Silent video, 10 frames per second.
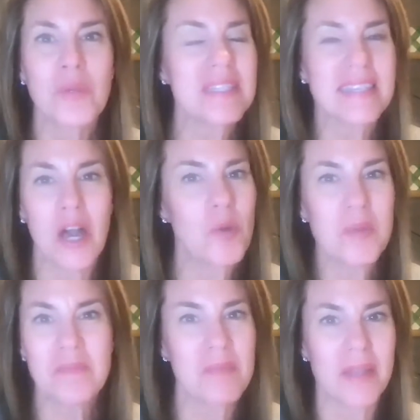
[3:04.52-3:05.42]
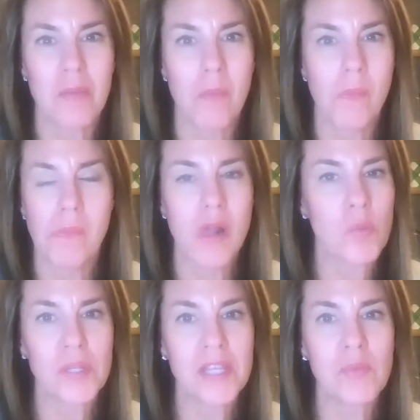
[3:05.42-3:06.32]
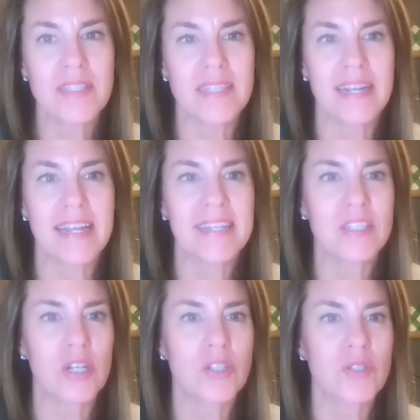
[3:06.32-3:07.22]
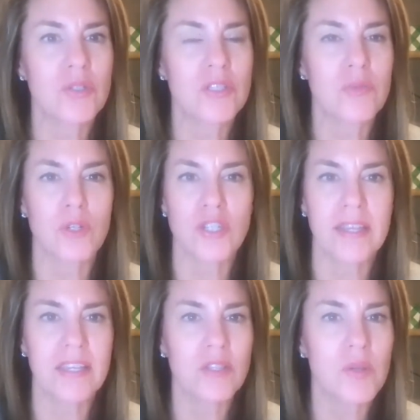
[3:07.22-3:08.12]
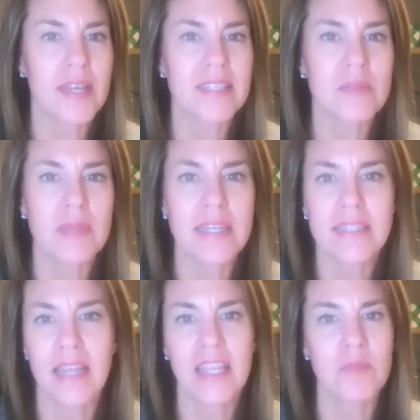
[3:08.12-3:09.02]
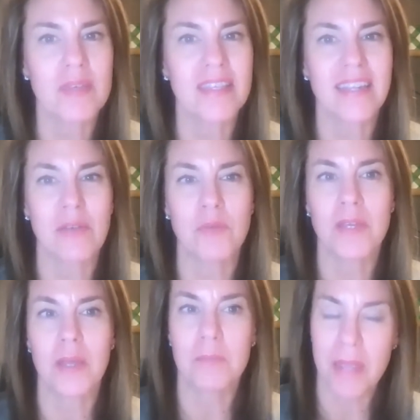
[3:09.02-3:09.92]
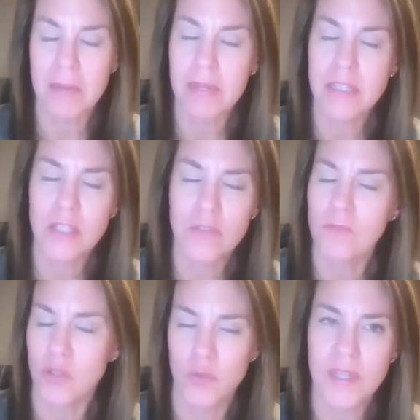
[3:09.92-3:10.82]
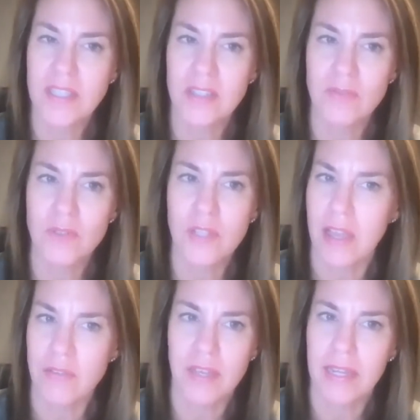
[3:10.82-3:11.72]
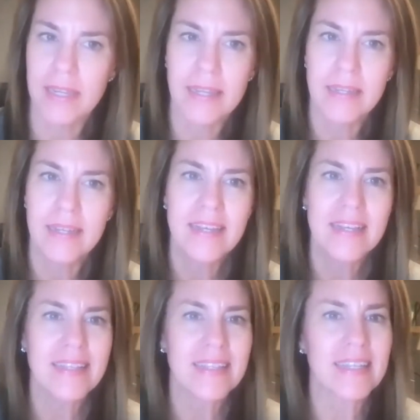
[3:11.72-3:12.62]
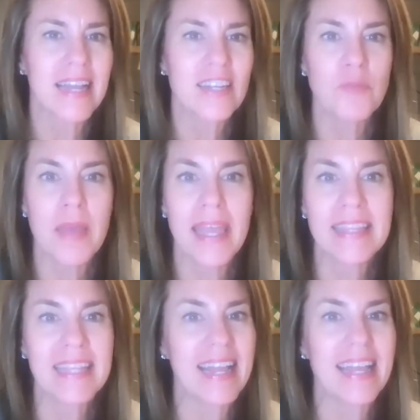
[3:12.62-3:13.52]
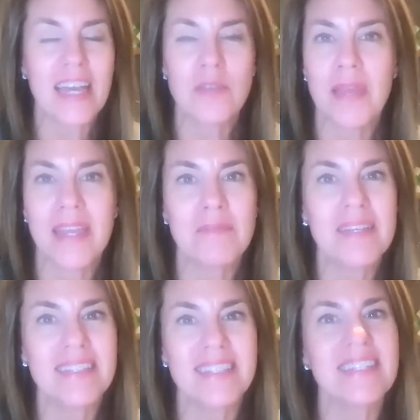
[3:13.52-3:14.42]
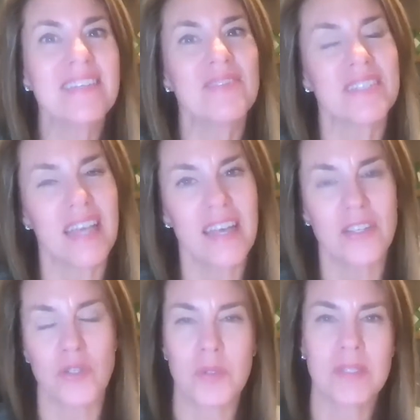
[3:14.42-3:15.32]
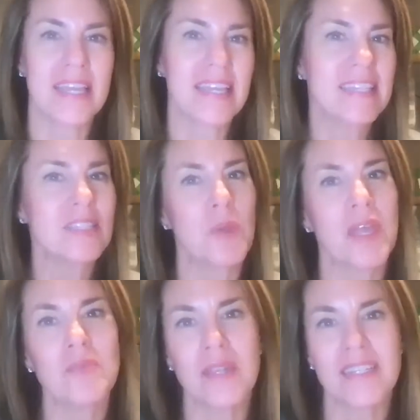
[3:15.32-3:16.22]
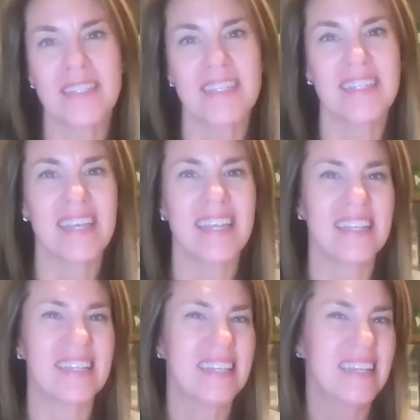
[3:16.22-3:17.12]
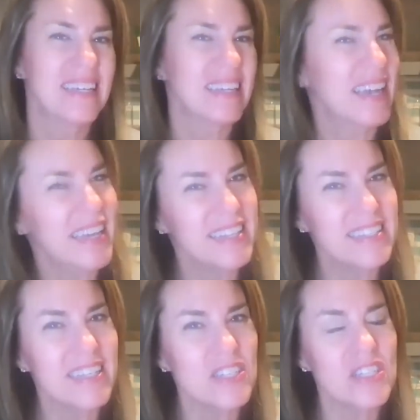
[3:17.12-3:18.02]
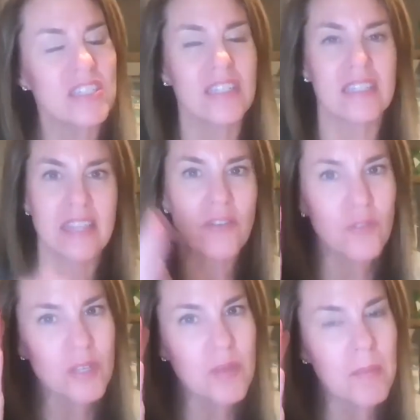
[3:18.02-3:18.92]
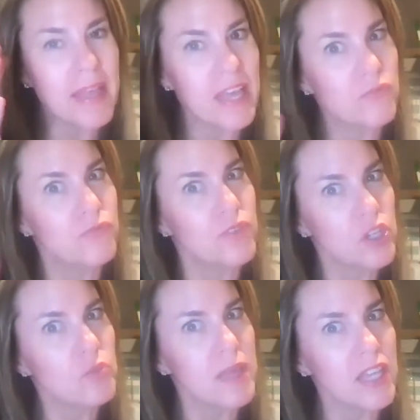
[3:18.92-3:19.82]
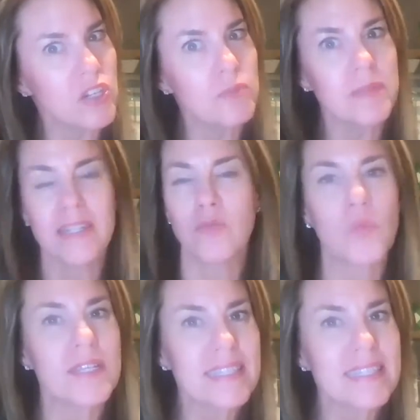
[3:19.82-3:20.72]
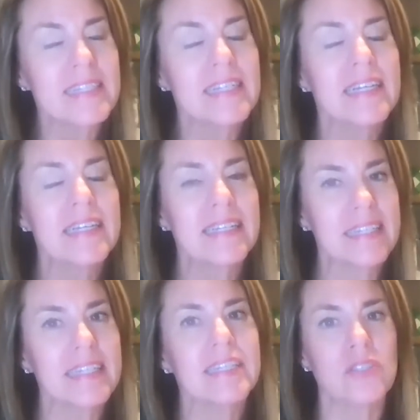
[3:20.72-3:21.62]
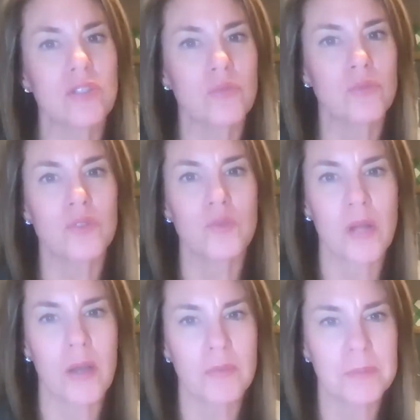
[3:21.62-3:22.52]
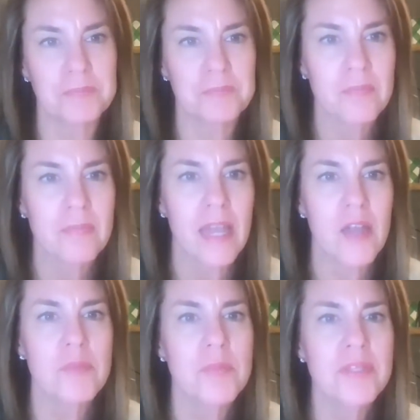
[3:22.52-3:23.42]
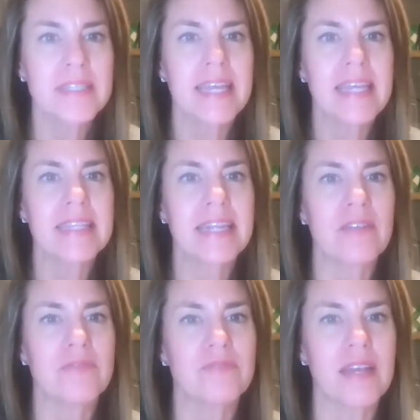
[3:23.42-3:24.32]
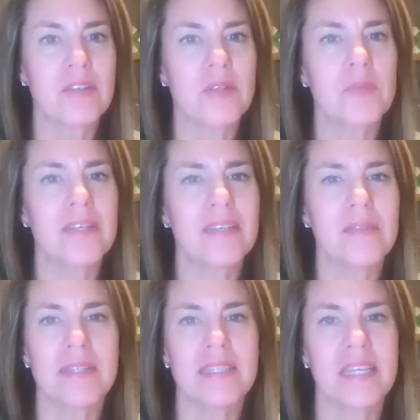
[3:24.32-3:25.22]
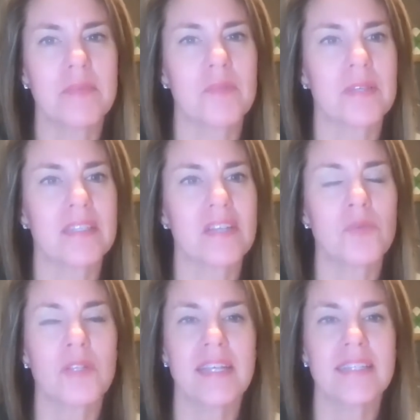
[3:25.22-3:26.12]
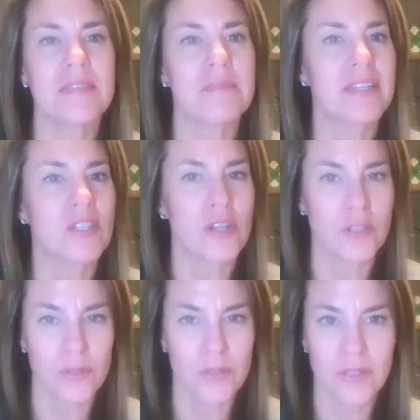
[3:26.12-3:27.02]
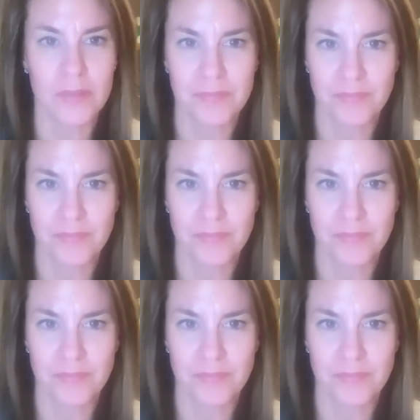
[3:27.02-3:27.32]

wasn't helping me. It really wasn't. I had doctors that were shaking their heads at me, telling me that I would be on pain medicine for the rest of your life, honey. The kind of pain that I had, pain meds didn't even touch. So I was taking this pain medicine and it kind of touched it. It definitely made my head feel better, but it wasn't getting to the root of the problem. I remember the day that I found a pit in my stomach because I realized that my doctors,